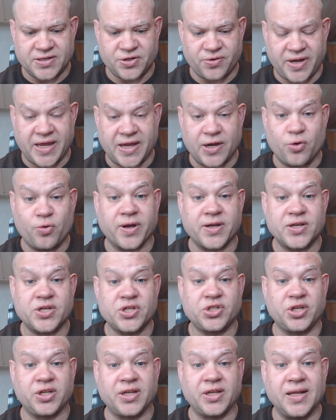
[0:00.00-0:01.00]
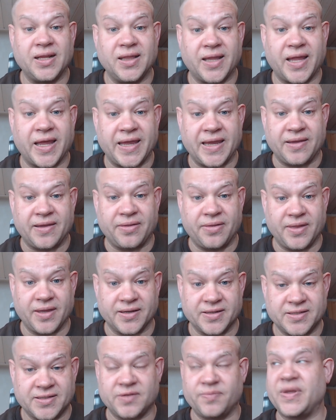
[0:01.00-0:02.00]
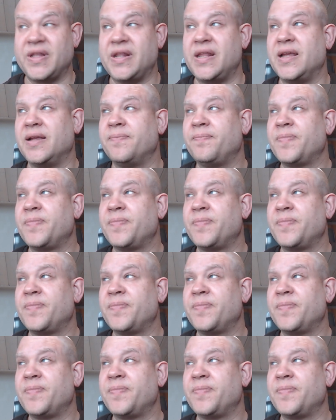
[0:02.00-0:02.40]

a question like this, meaning,